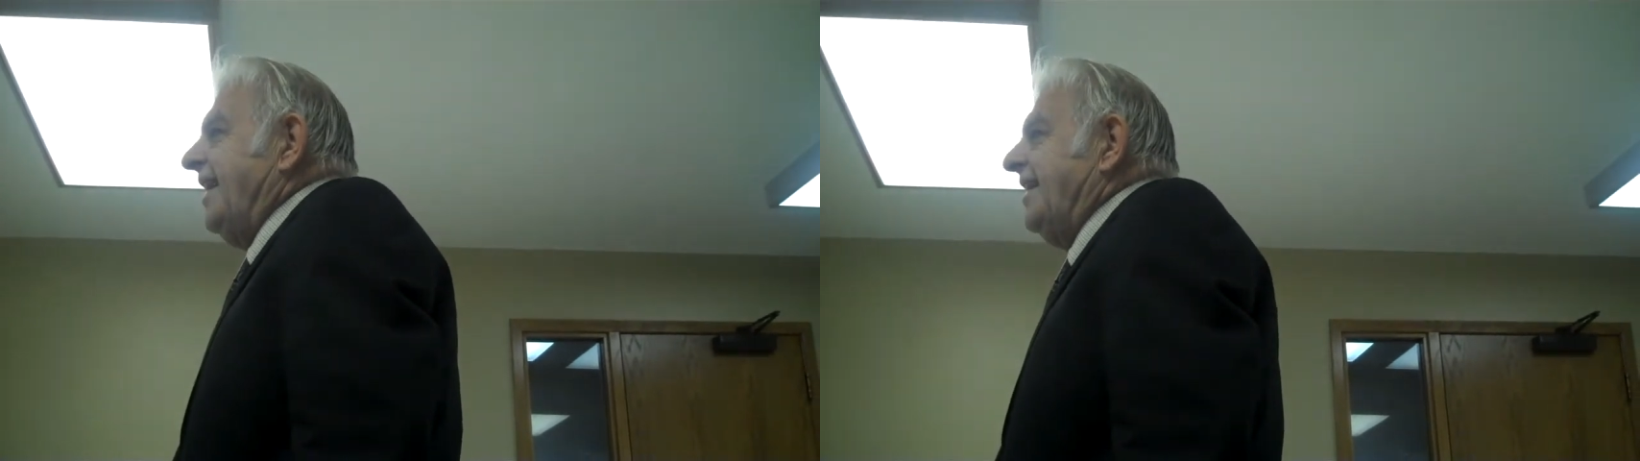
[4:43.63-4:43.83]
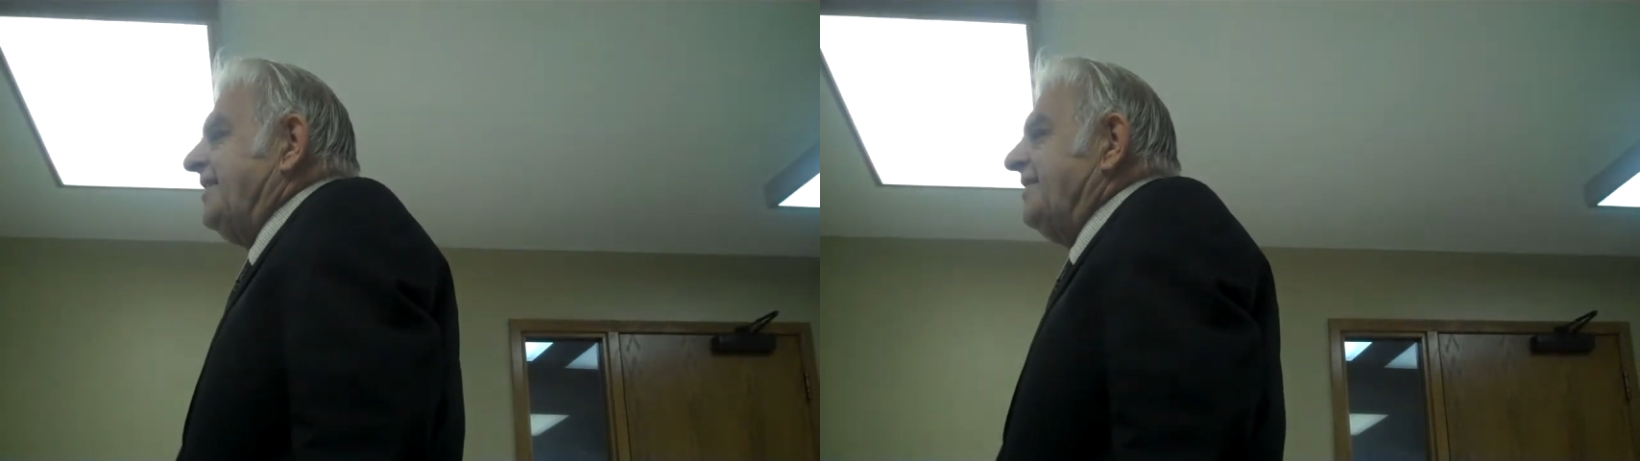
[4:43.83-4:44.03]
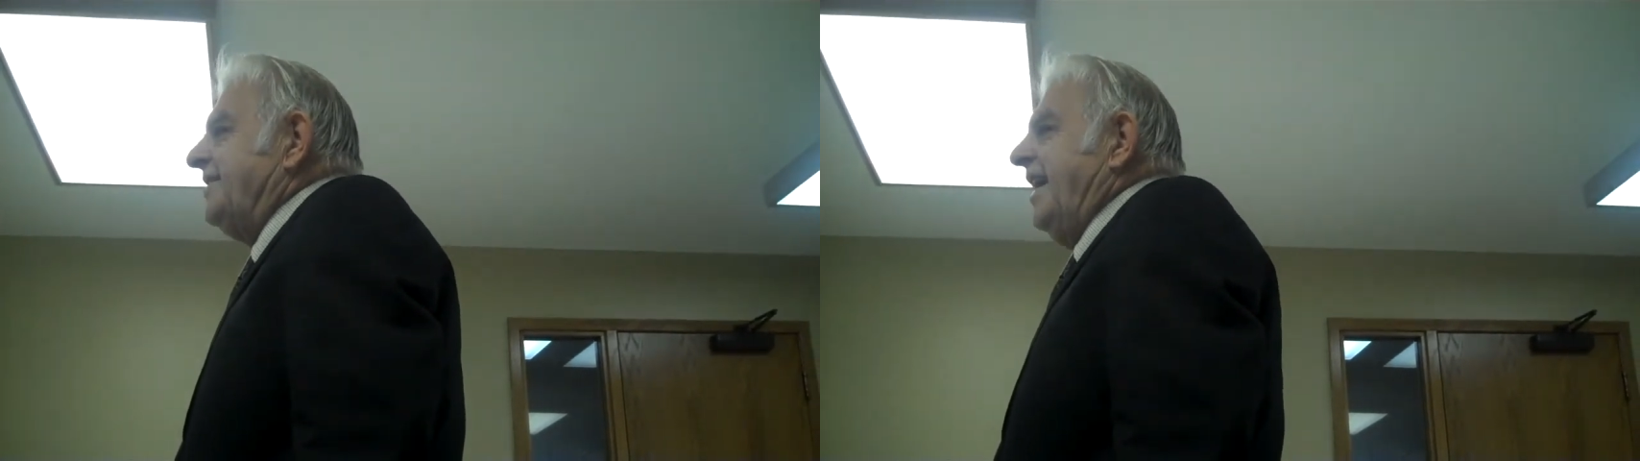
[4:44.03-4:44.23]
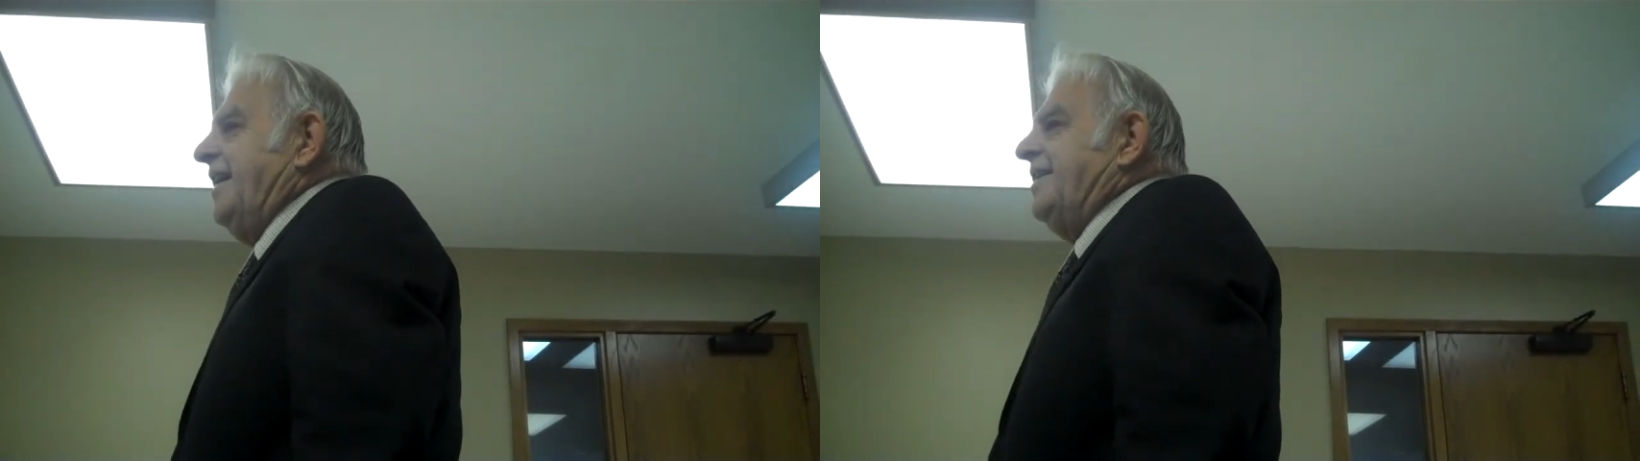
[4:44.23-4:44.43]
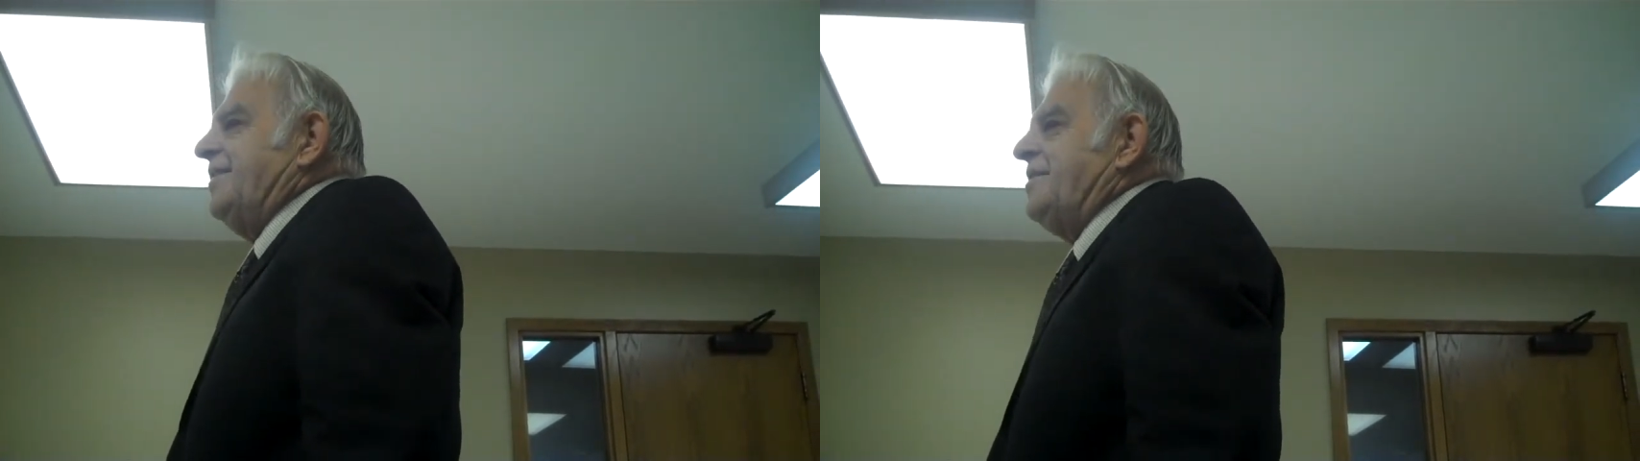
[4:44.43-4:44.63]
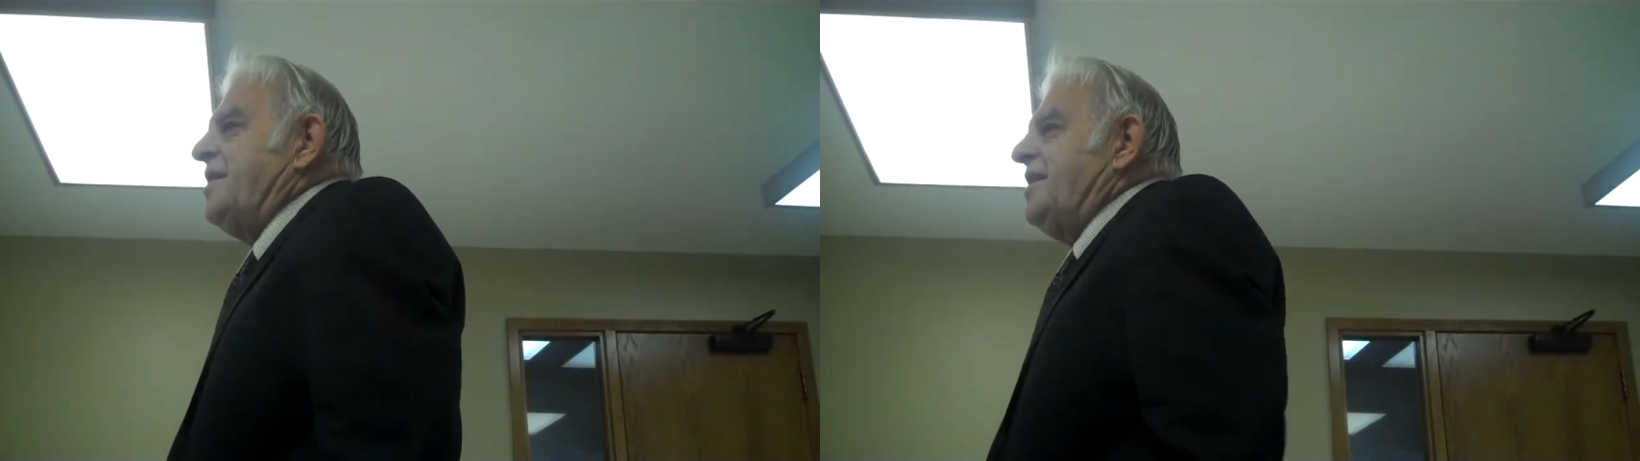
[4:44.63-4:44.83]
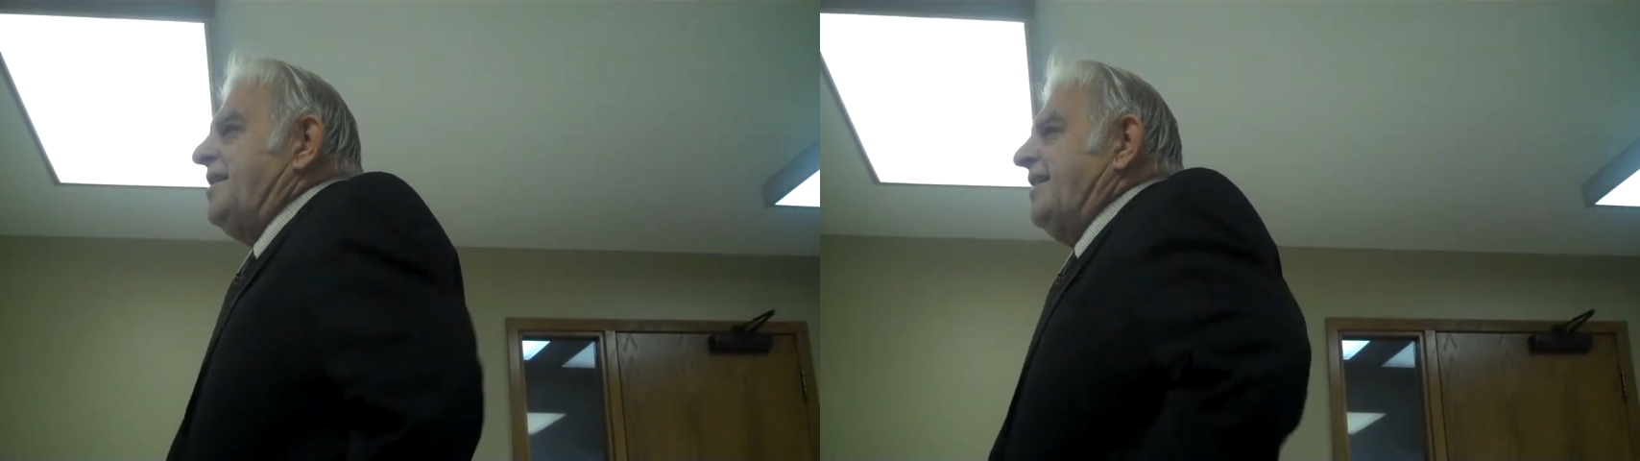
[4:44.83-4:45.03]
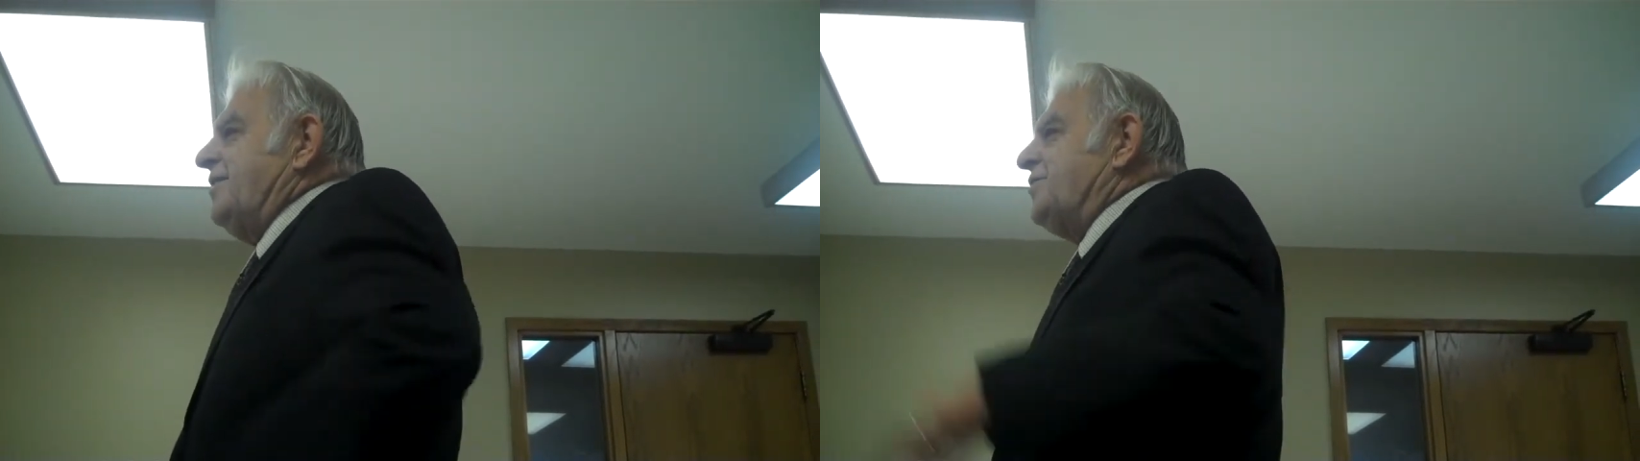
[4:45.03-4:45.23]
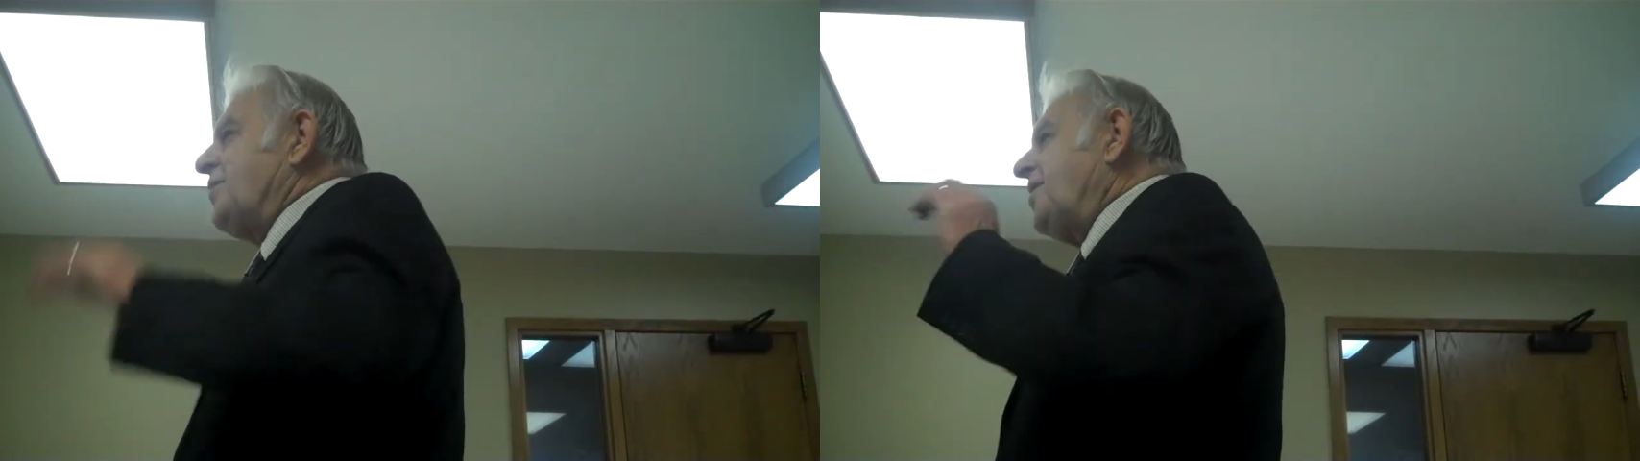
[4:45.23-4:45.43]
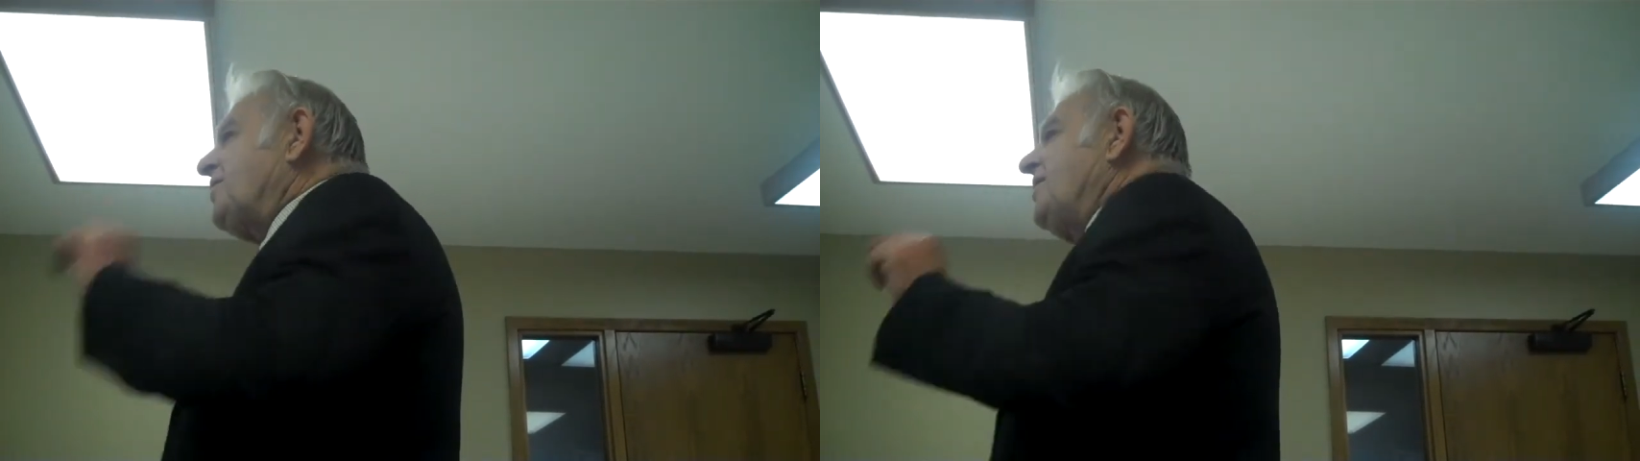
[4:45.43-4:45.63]
And that, and it's
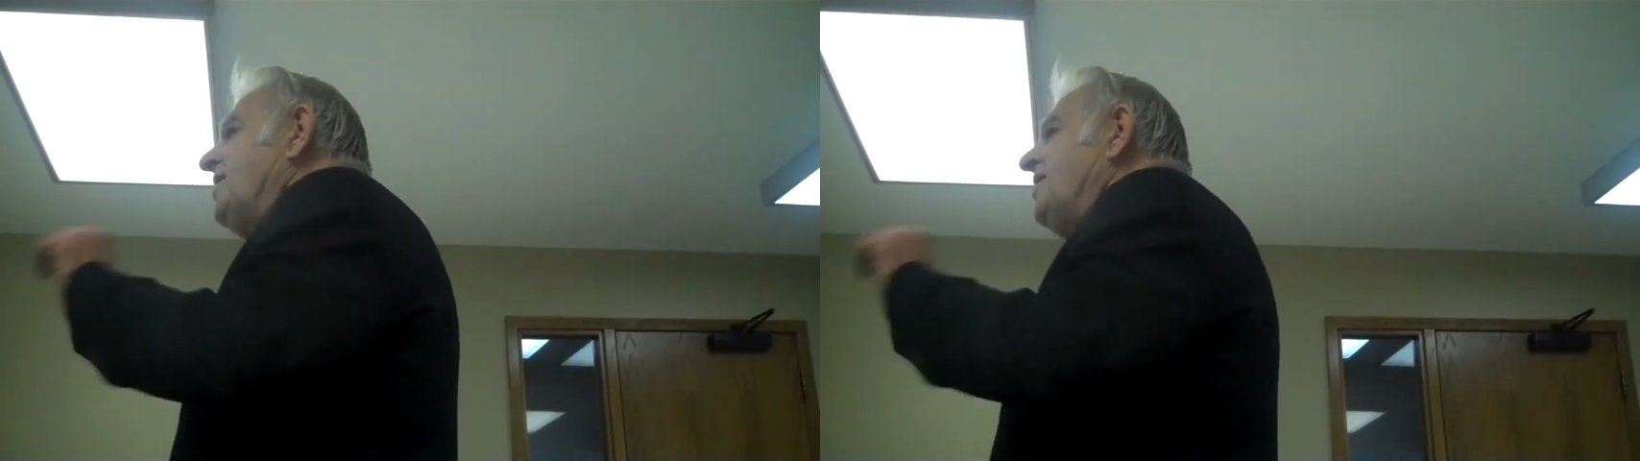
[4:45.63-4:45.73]
rather